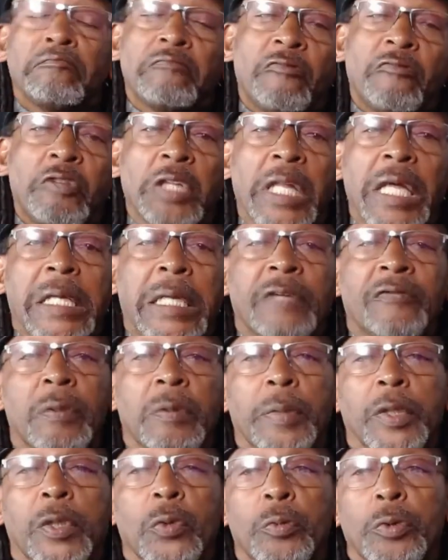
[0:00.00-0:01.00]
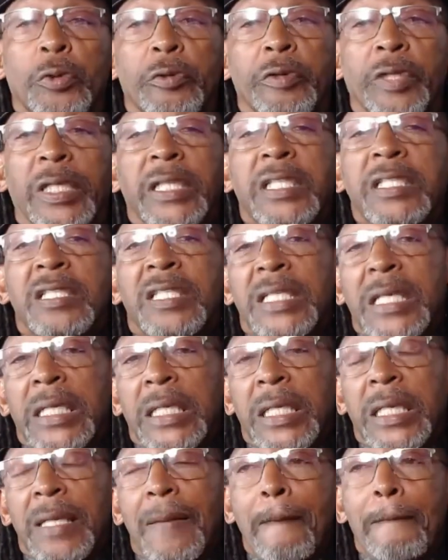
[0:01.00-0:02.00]
for lack of a better word, let's
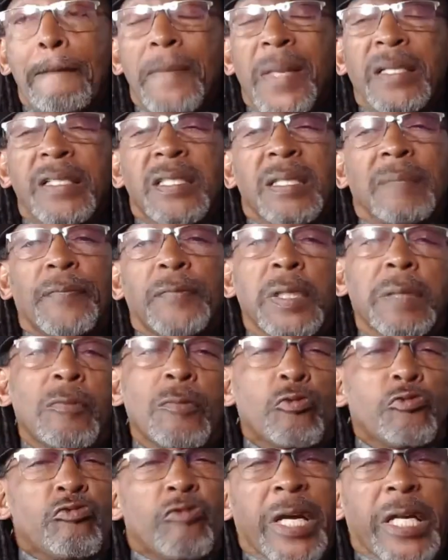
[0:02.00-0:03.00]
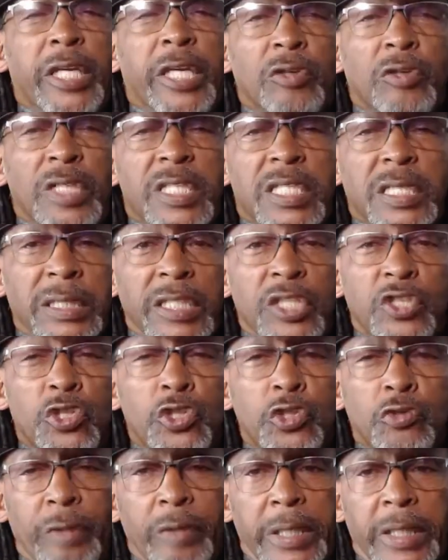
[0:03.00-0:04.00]
say something miraculously
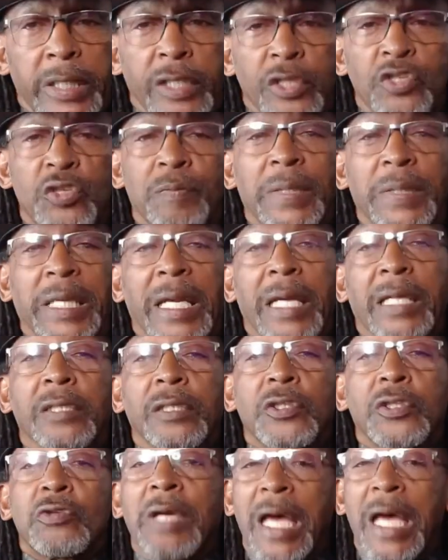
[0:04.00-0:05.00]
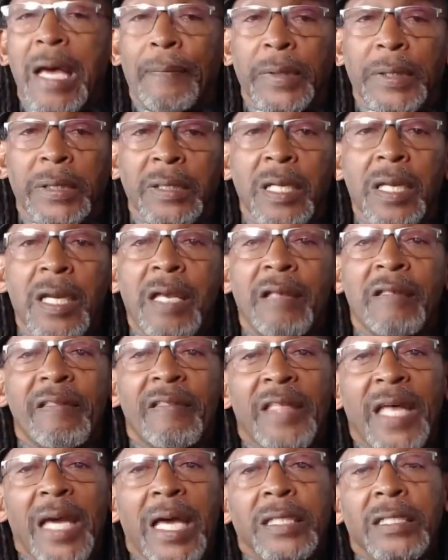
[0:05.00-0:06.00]
strange began to happen
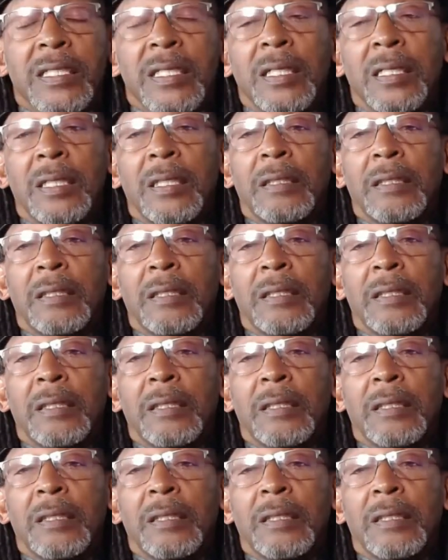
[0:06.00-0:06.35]
that,